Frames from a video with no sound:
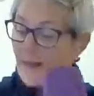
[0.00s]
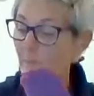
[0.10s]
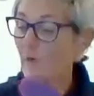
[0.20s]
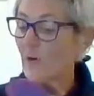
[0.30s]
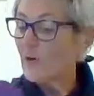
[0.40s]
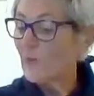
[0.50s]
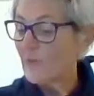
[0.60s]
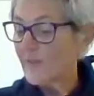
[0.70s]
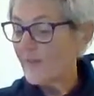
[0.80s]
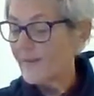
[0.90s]
am going to
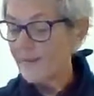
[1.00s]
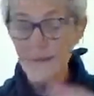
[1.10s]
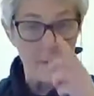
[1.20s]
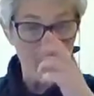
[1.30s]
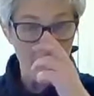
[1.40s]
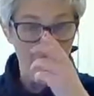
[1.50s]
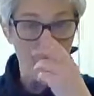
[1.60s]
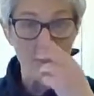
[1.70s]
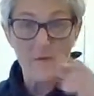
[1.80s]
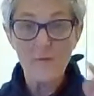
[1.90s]
put these in the
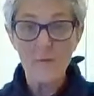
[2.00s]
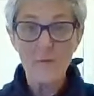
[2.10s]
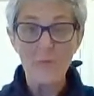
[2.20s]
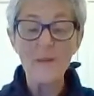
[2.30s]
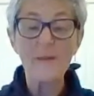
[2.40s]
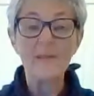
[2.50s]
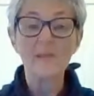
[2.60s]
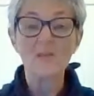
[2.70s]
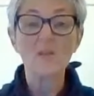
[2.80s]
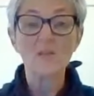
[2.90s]
microwave for 3
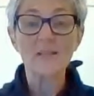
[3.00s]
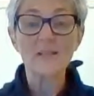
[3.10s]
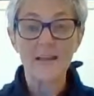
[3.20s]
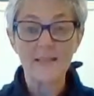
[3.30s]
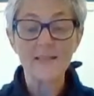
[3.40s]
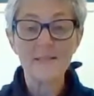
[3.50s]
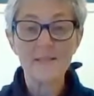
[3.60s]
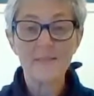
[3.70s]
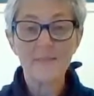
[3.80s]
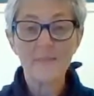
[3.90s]
minutes and 30 seconds.